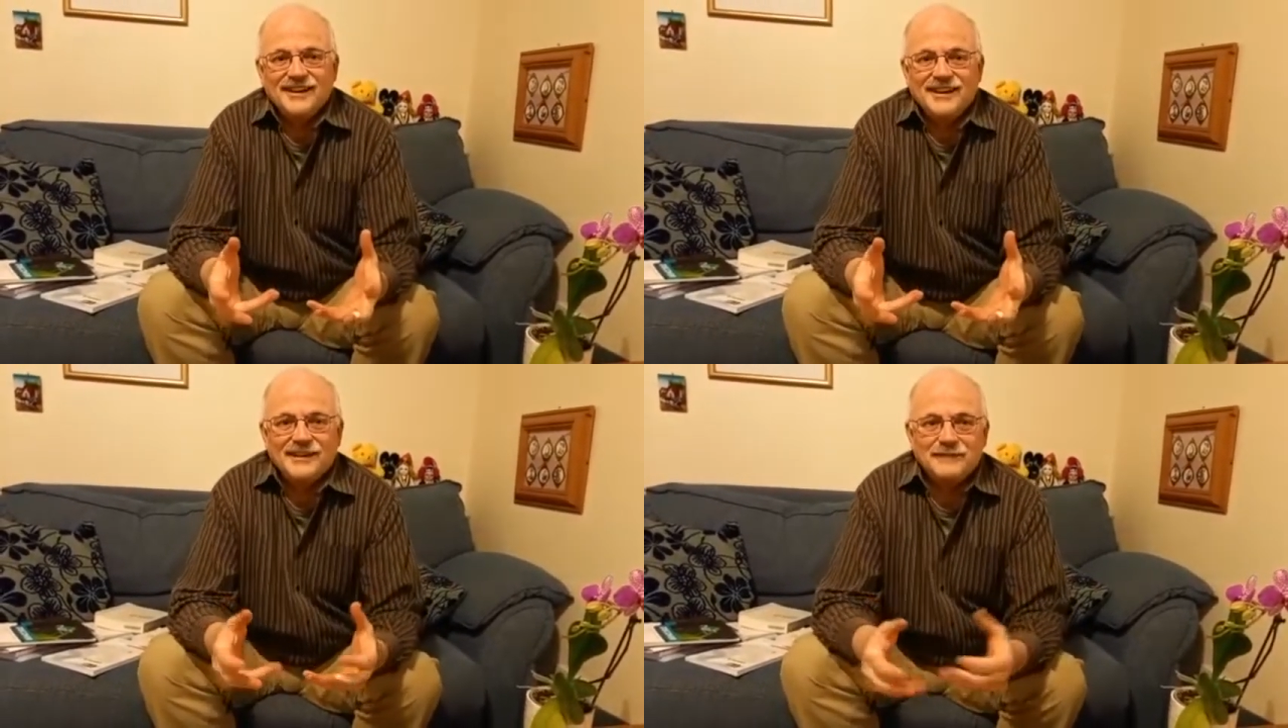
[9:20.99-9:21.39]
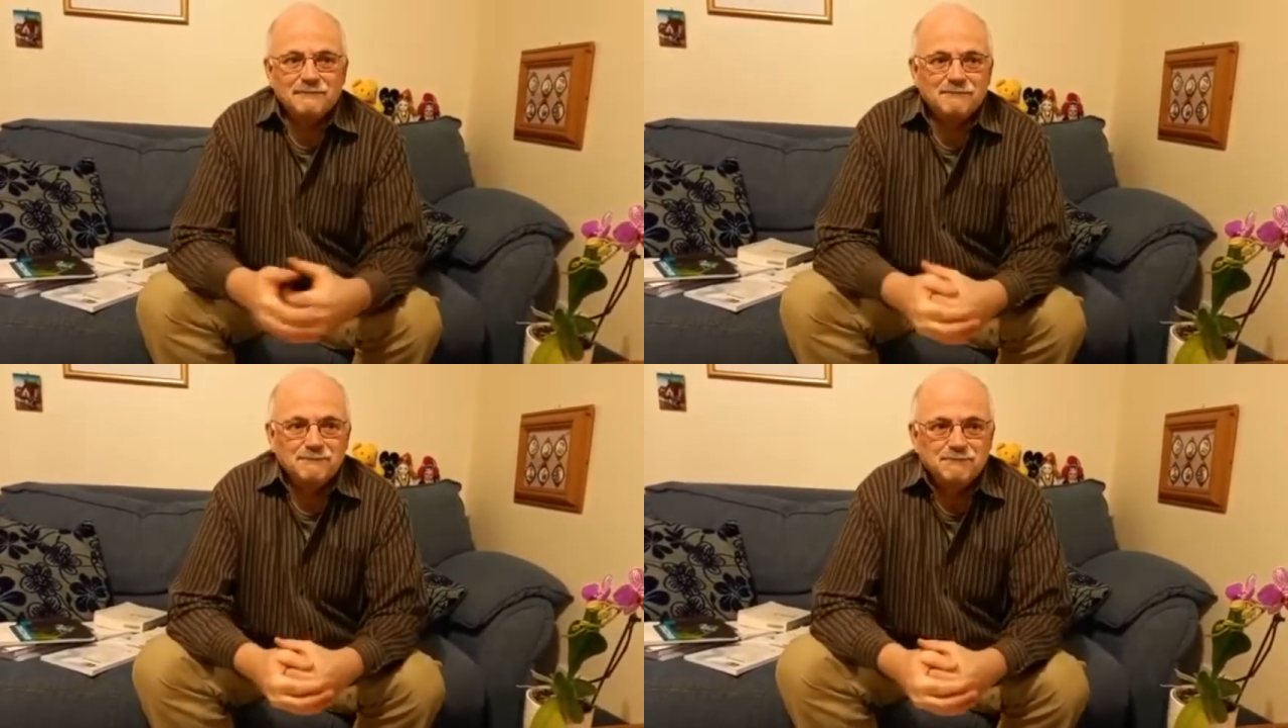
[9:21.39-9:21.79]

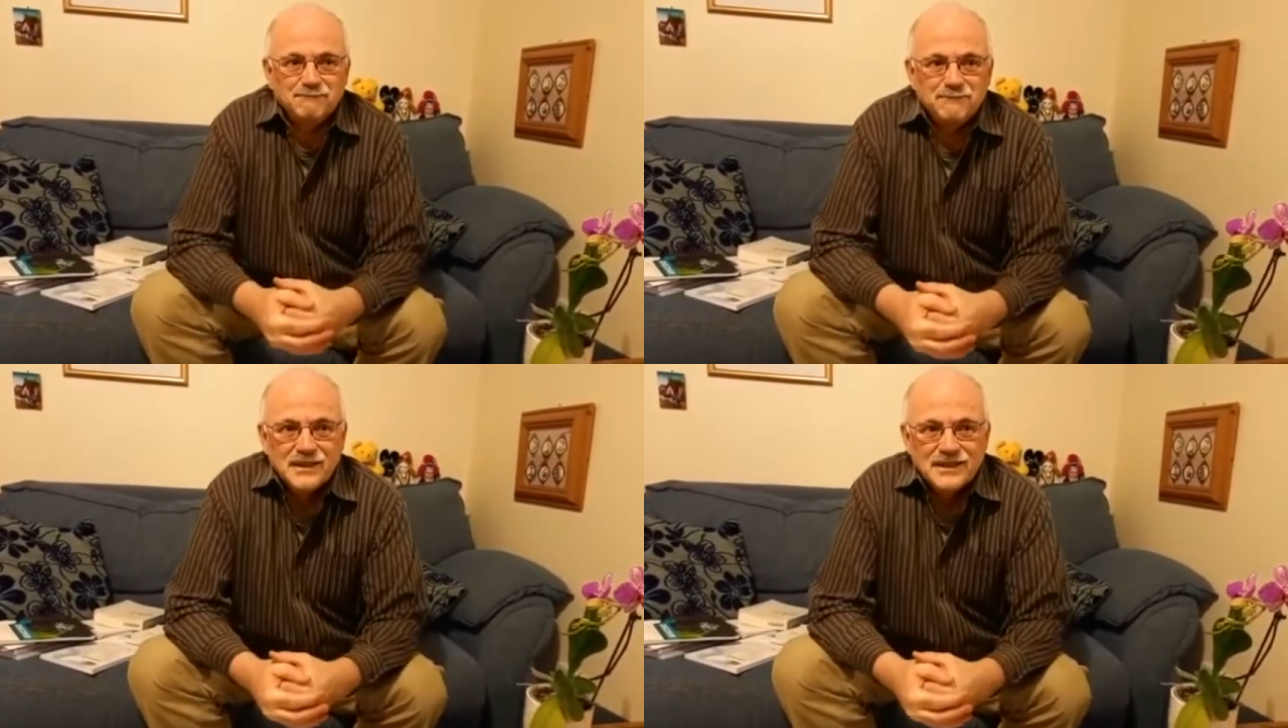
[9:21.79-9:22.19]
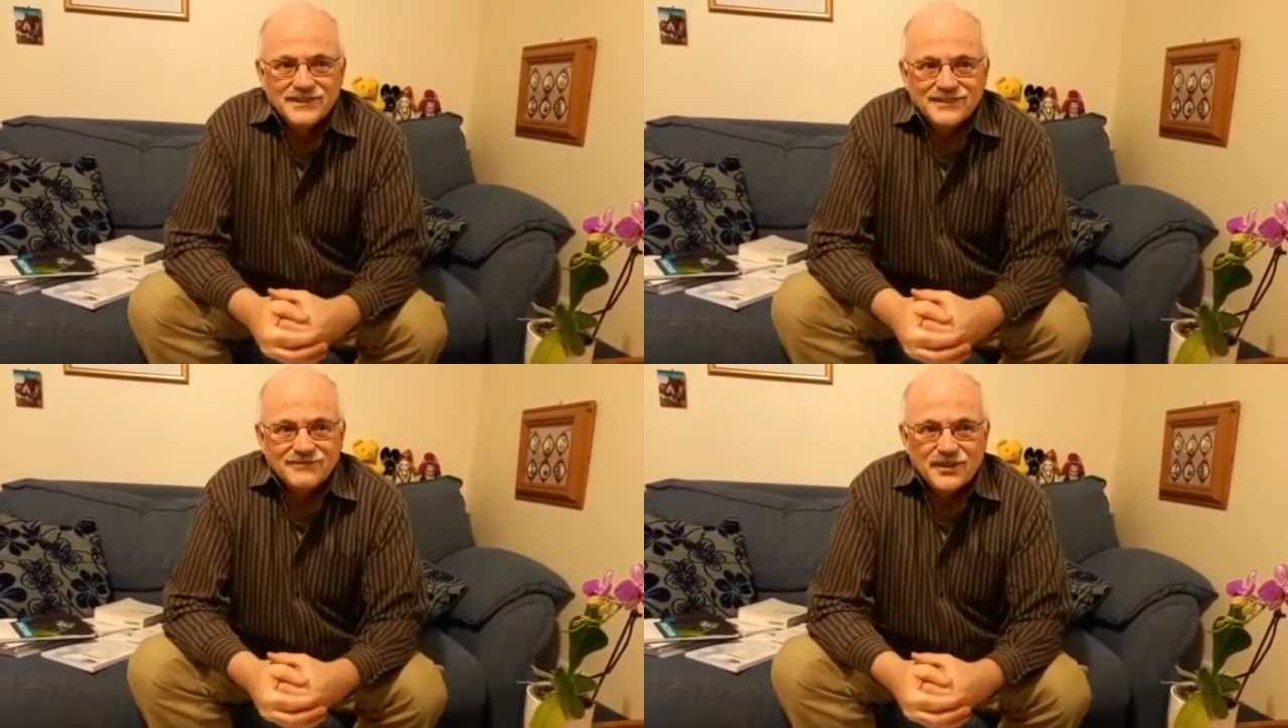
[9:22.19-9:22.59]
Um,
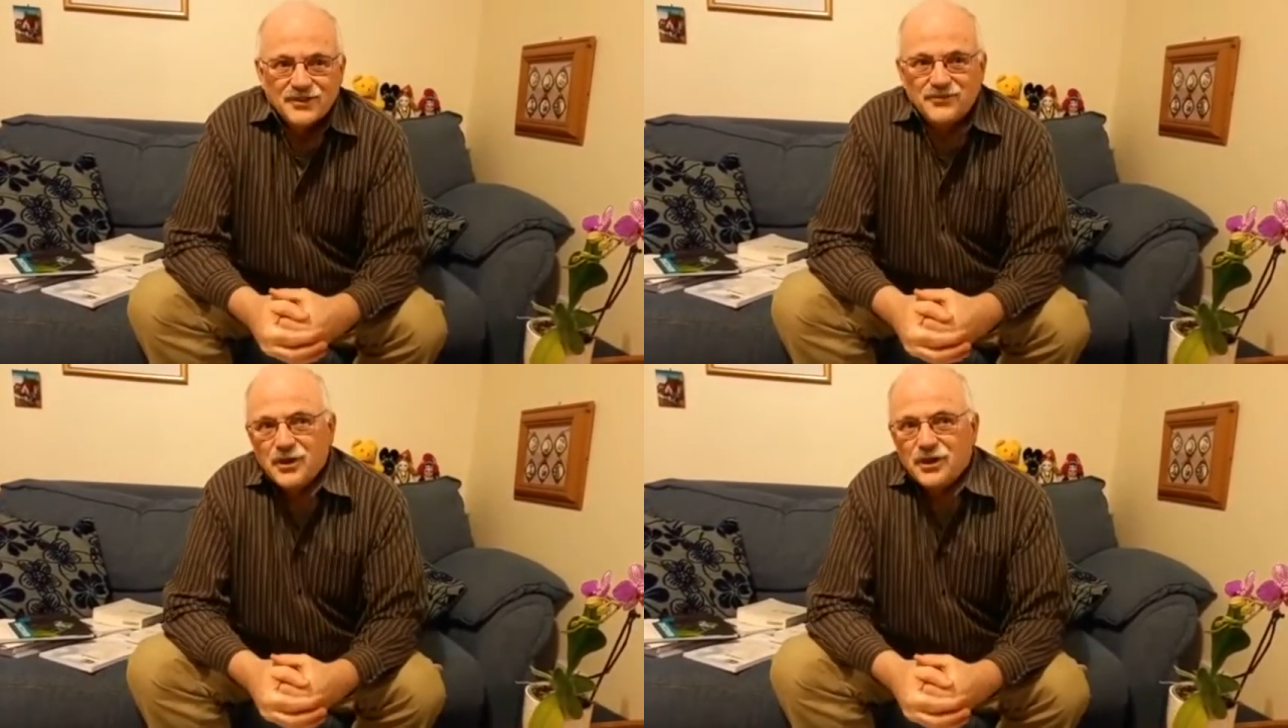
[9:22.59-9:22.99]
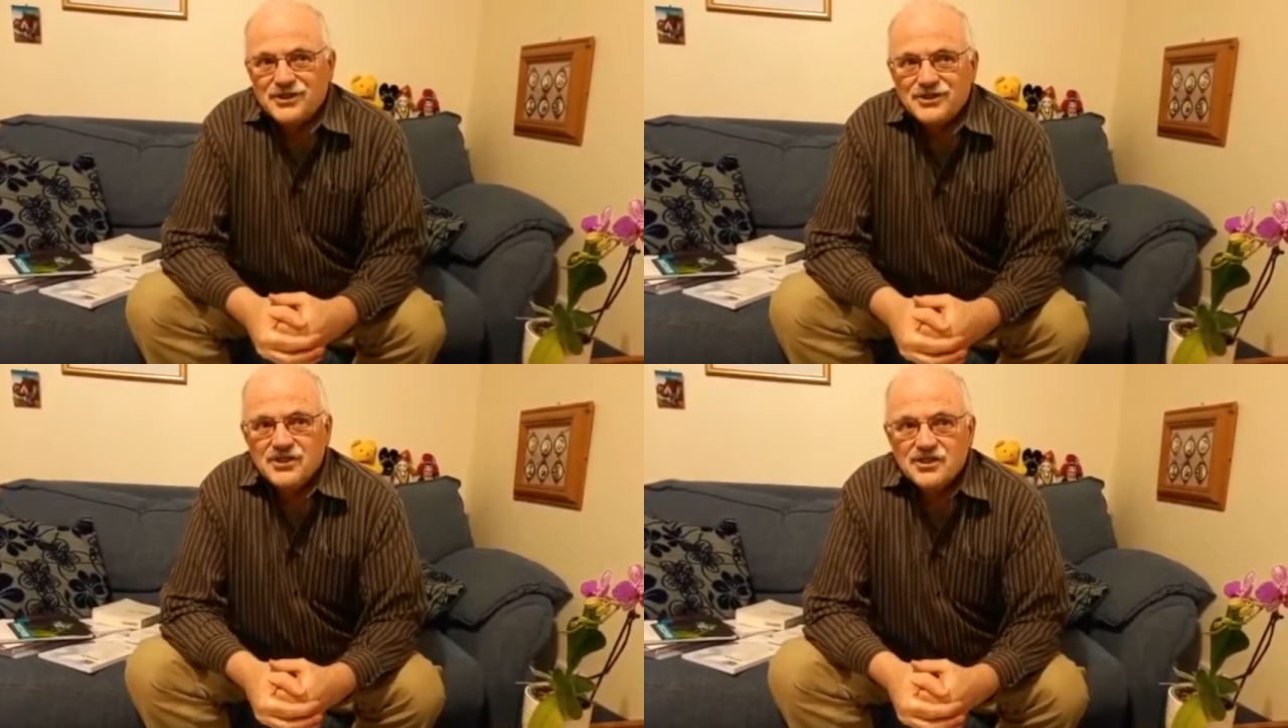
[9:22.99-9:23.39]
a few
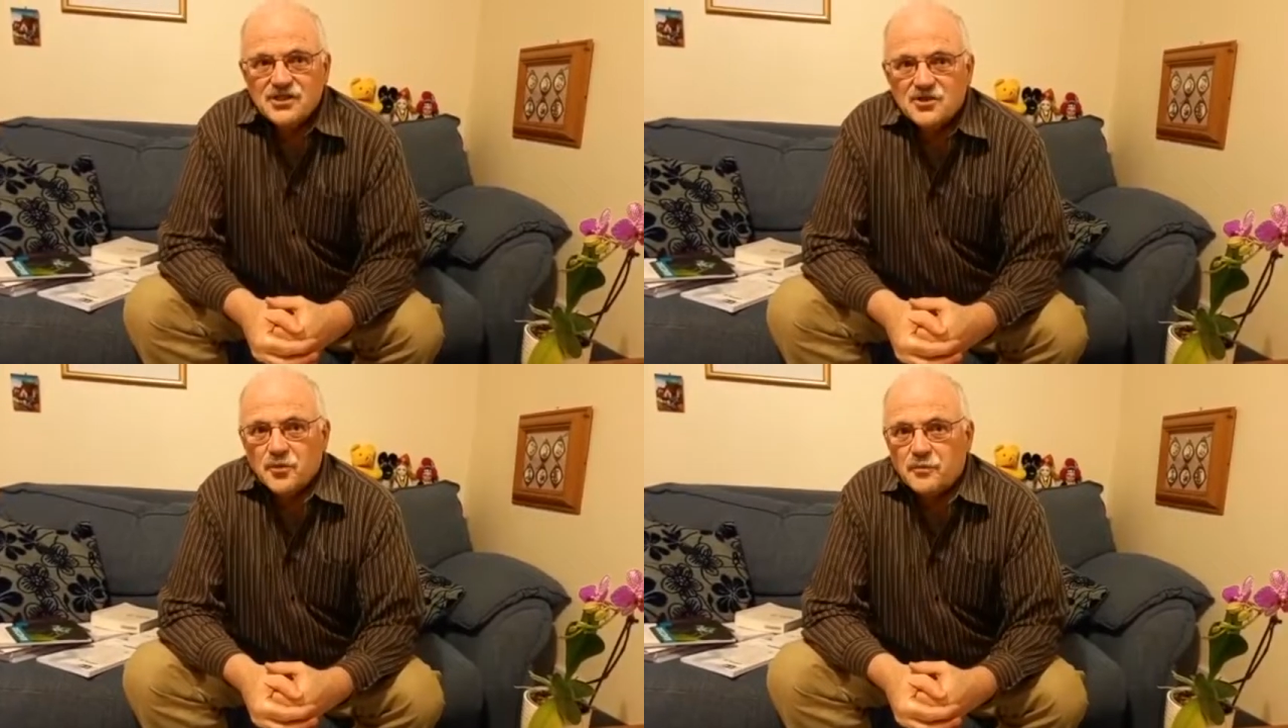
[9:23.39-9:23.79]
hundred years ago,